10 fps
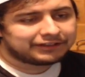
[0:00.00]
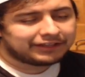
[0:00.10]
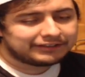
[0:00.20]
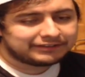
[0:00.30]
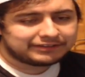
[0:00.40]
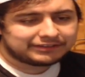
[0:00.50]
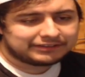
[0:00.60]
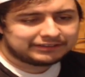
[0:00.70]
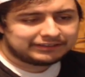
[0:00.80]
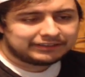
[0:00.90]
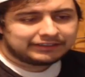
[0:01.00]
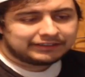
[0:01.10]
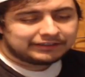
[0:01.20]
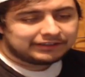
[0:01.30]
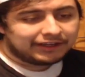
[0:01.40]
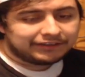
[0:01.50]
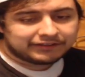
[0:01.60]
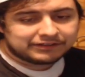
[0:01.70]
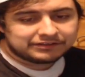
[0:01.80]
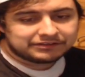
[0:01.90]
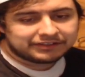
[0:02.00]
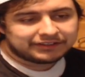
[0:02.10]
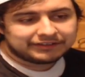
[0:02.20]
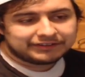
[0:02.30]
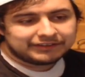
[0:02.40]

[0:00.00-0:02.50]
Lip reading: against her and the country.